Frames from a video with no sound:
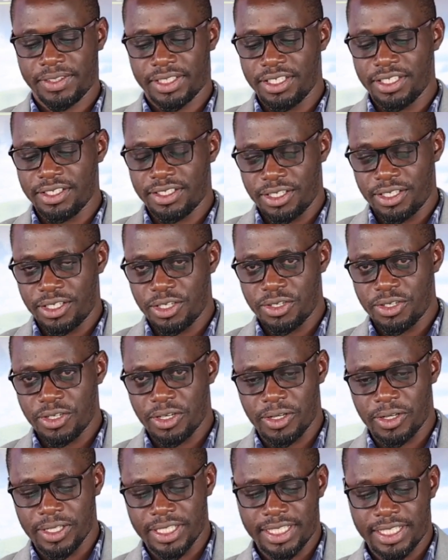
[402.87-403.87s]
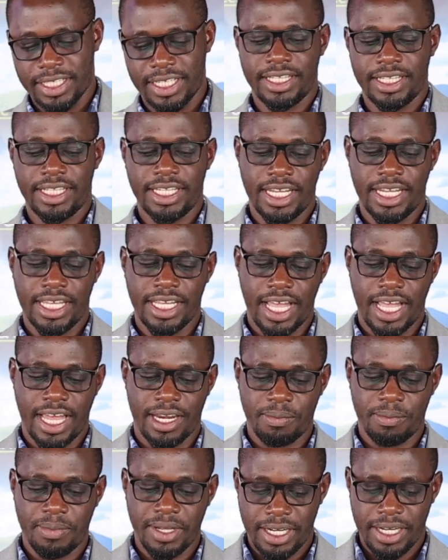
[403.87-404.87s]
institutional strengthening,
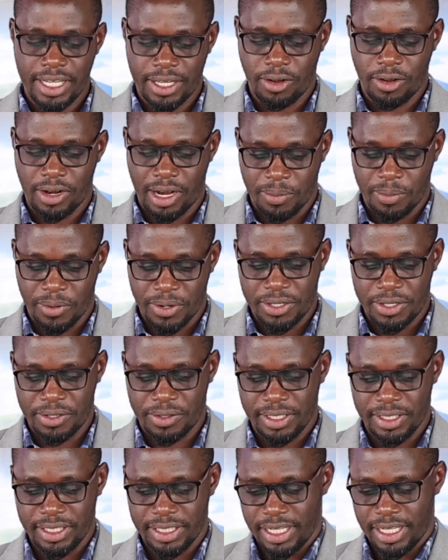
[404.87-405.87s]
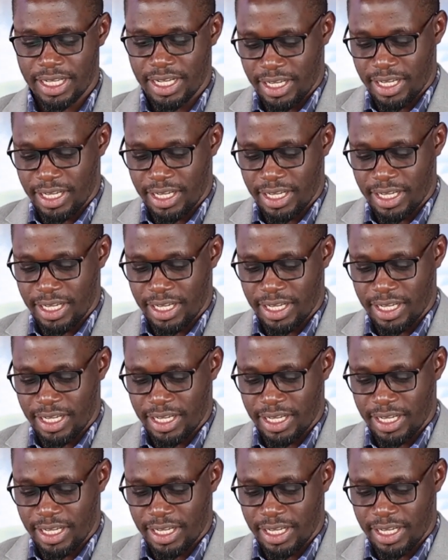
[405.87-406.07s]
and building collaborations.